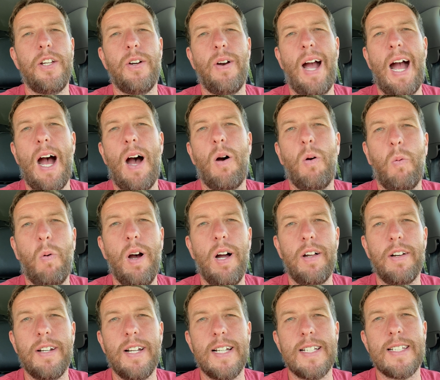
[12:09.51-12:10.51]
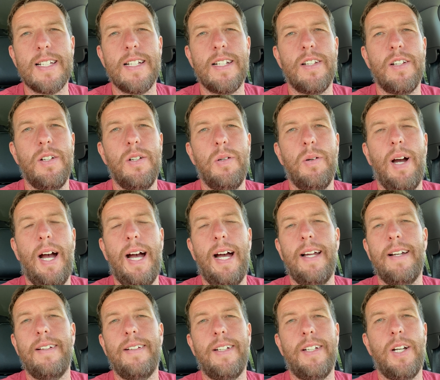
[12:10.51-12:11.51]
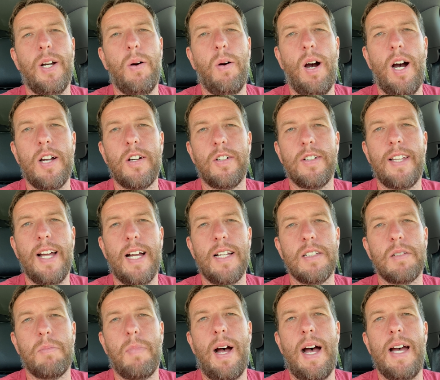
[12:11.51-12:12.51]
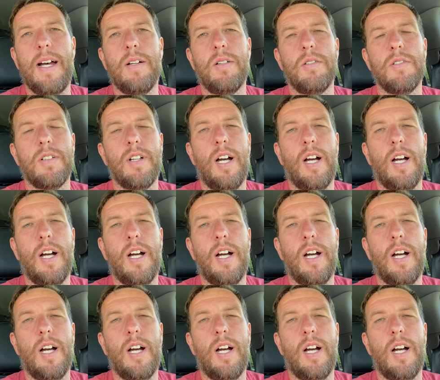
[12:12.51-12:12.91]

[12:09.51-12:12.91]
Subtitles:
How well does it do at 100,000 miles,